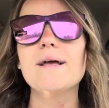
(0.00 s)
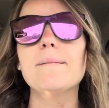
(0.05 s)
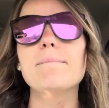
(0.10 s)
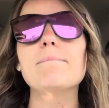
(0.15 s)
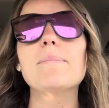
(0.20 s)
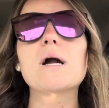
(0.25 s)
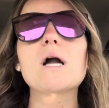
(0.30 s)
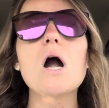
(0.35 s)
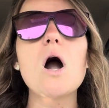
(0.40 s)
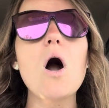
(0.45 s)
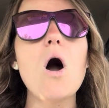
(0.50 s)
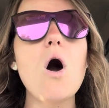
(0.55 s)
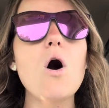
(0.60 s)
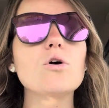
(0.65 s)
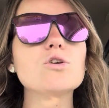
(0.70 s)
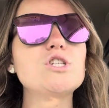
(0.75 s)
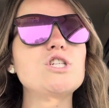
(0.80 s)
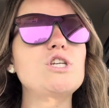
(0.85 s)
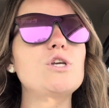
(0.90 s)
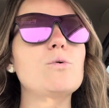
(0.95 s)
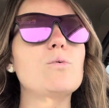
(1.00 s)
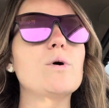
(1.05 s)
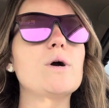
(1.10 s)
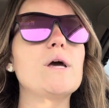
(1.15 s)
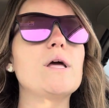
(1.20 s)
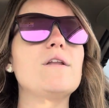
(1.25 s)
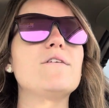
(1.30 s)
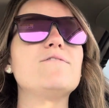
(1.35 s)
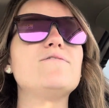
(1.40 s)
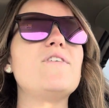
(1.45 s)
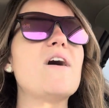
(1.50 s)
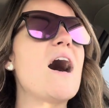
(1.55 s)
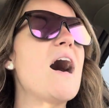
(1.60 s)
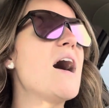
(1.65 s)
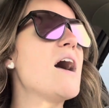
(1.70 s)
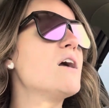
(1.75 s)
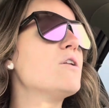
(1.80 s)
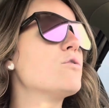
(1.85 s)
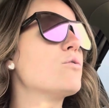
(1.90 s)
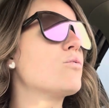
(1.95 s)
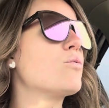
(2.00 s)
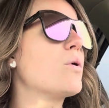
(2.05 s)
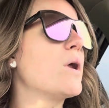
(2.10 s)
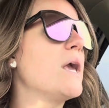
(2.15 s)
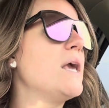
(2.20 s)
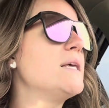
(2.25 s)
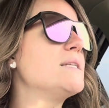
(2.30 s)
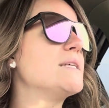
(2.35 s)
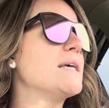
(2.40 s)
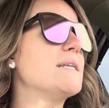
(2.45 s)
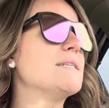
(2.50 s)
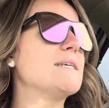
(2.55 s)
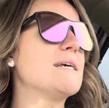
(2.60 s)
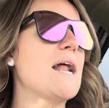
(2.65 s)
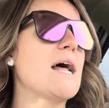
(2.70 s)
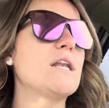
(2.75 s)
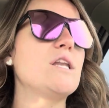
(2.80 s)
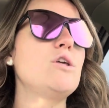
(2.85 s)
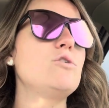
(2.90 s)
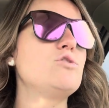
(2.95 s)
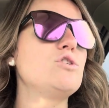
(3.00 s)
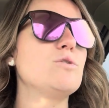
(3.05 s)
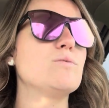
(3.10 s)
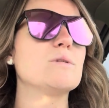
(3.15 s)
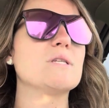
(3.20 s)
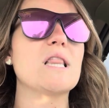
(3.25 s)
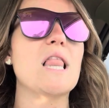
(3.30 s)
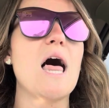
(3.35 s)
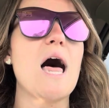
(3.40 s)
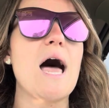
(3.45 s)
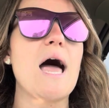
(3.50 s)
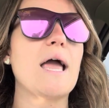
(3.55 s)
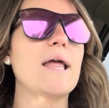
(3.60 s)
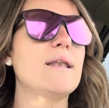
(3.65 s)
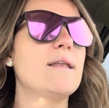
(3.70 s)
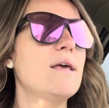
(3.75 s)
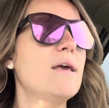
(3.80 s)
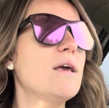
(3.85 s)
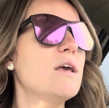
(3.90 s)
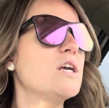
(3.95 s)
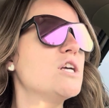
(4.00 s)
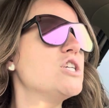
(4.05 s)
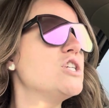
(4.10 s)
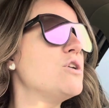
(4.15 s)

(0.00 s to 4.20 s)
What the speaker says: Because she would find reasons, and I knew she was lying.